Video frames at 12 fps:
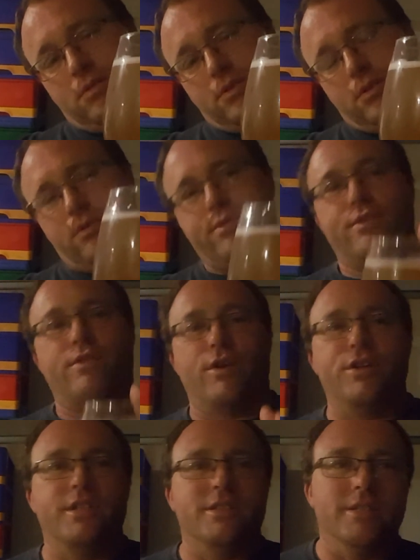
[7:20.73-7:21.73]
Still a few
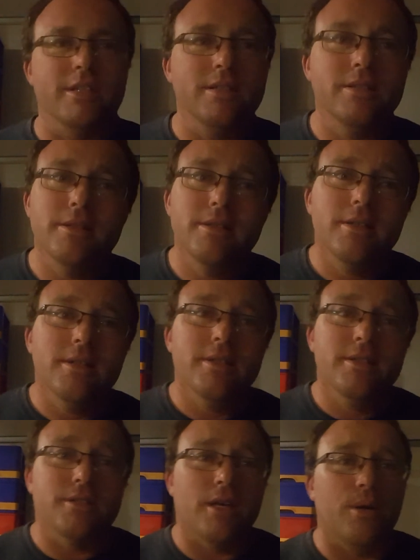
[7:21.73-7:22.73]
floaties in there.
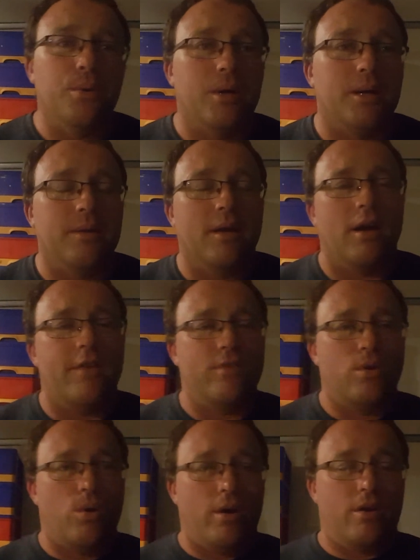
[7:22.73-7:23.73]
So no, I haven't
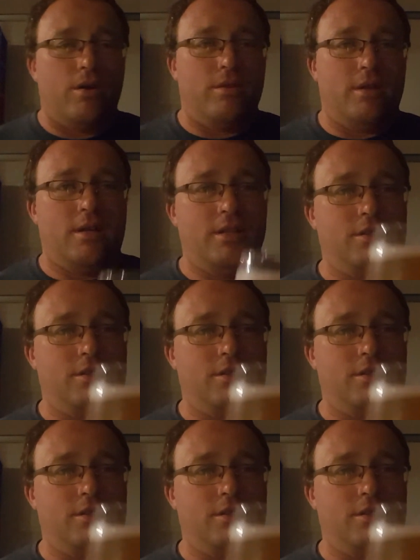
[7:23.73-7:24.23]
quite got the